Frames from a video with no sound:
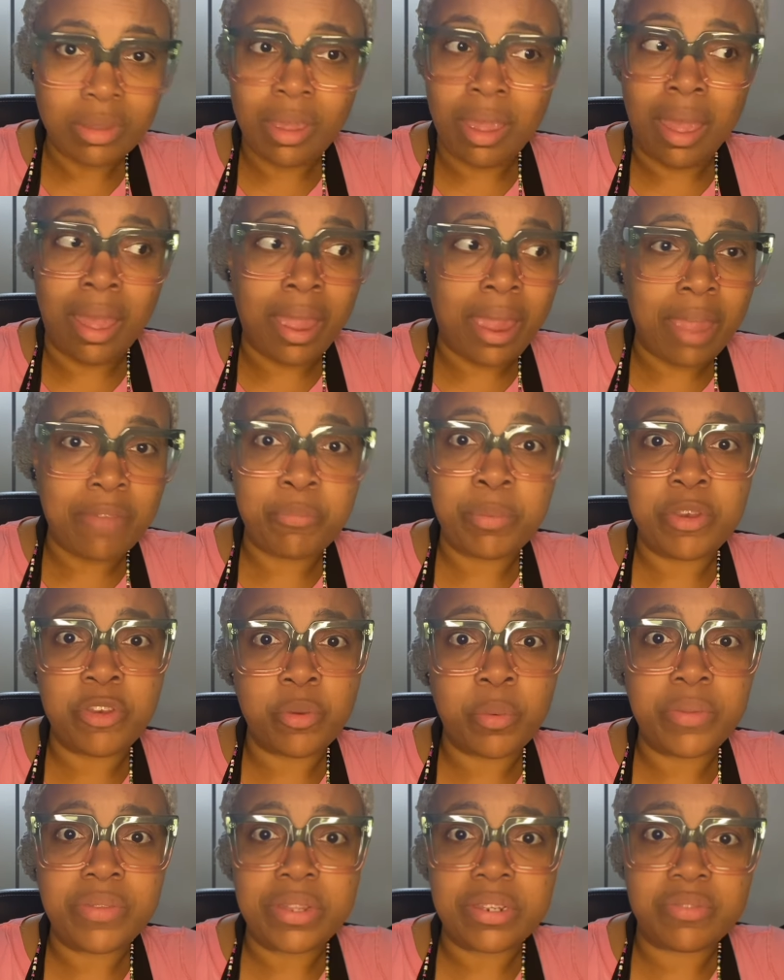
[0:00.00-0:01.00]
I have been
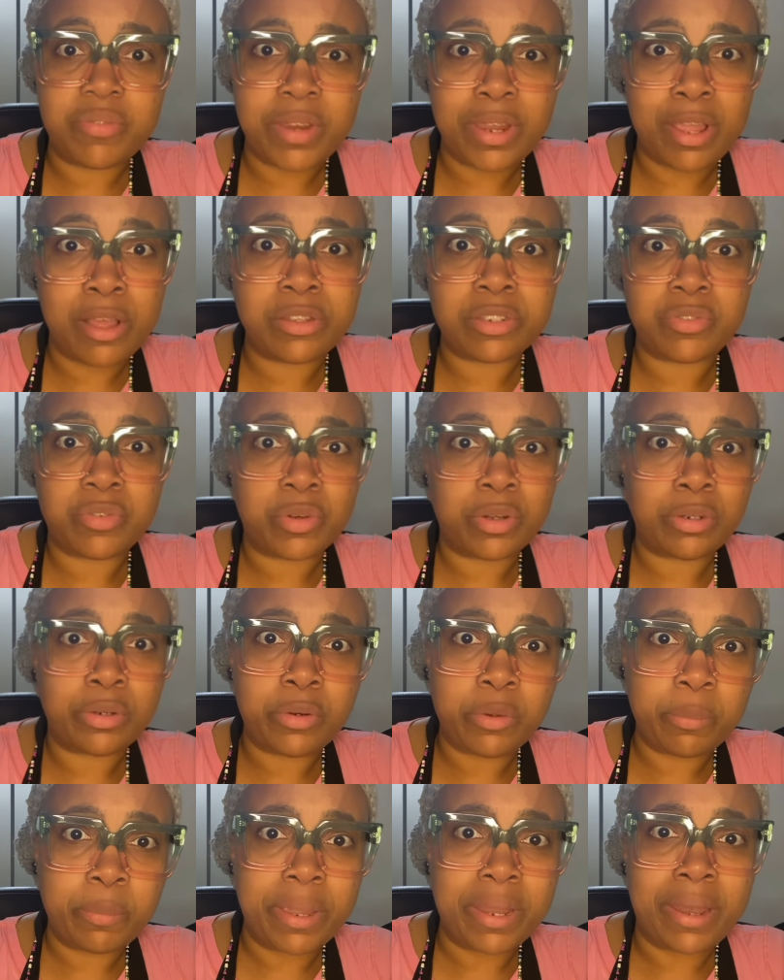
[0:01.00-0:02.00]
doing these videos for a
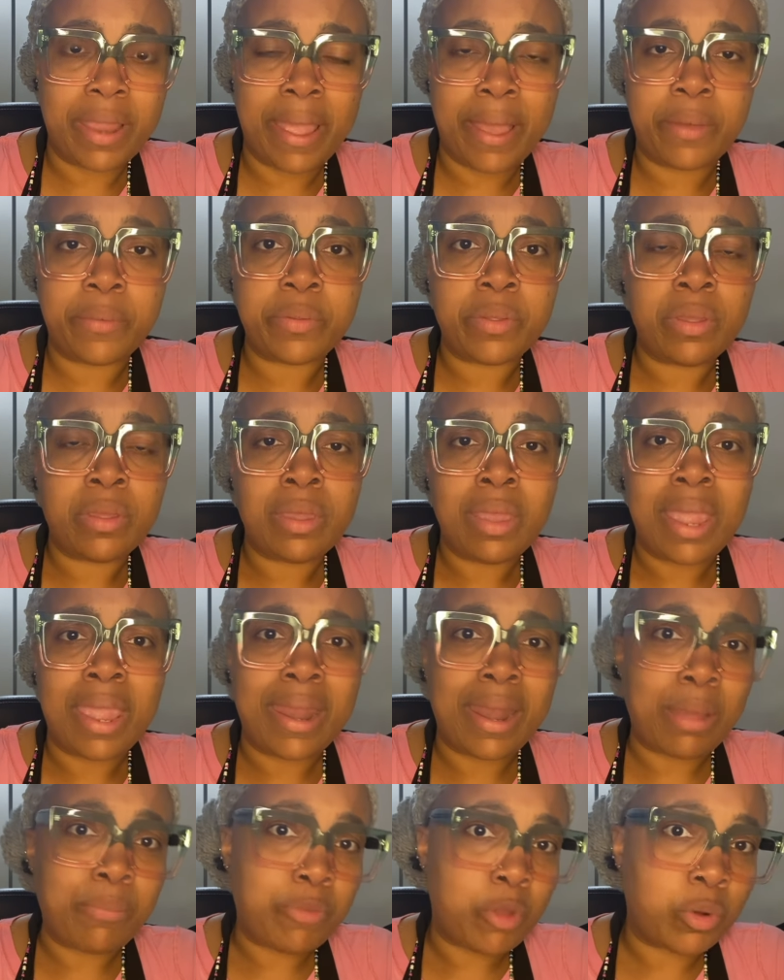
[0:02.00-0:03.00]
little bit now,
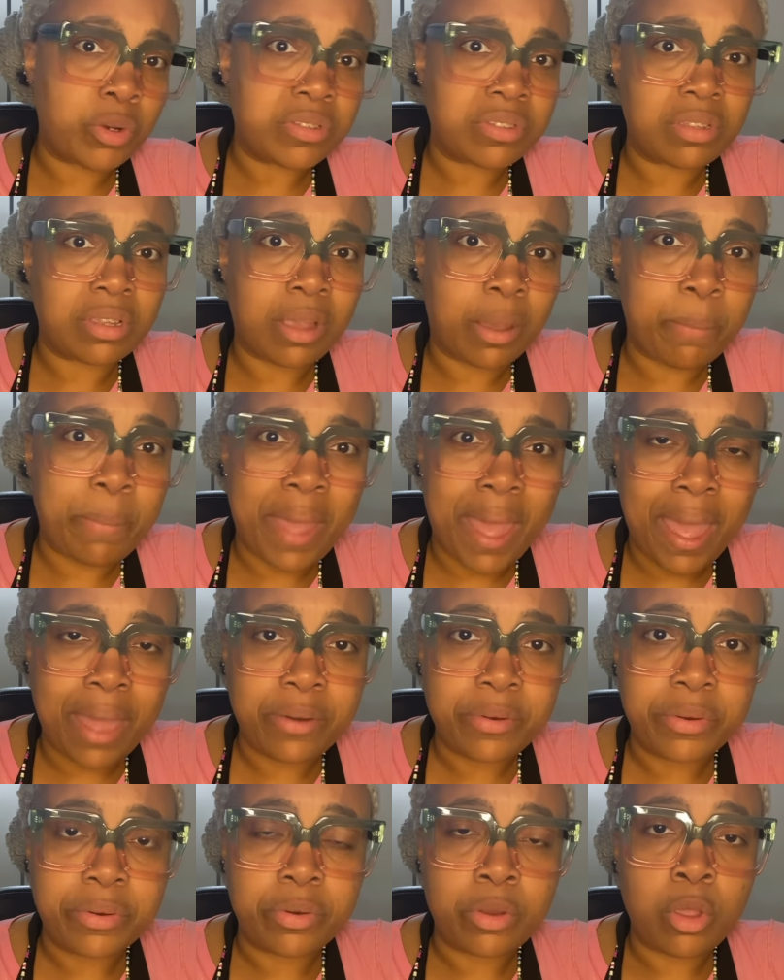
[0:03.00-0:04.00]
and I'm noticing a
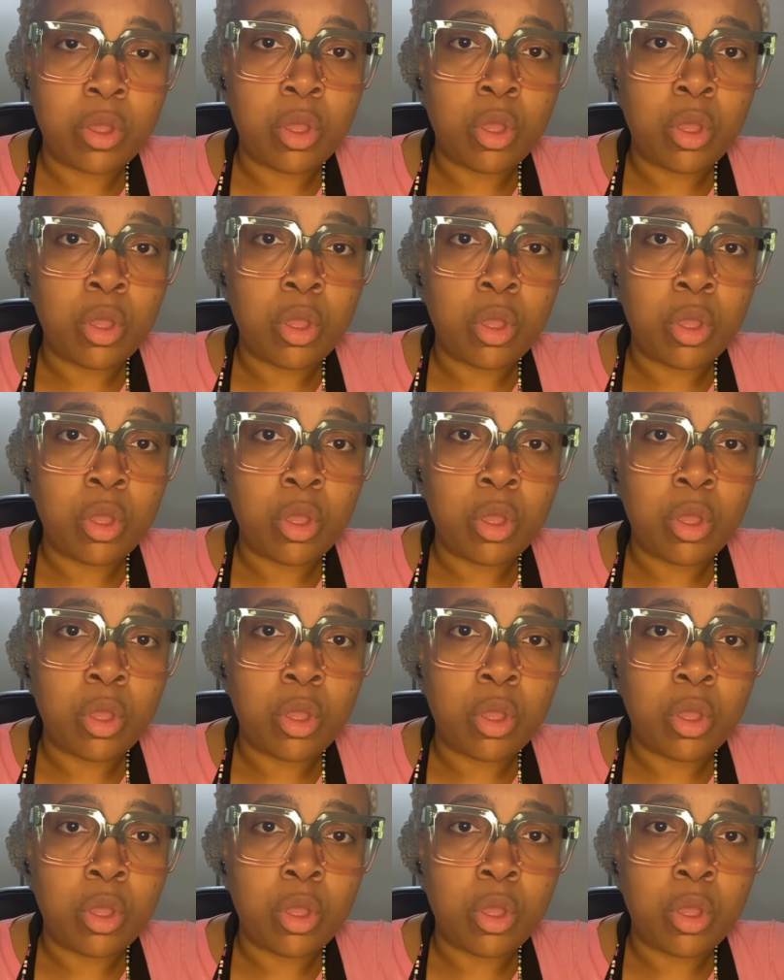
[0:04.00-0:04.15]
pattern.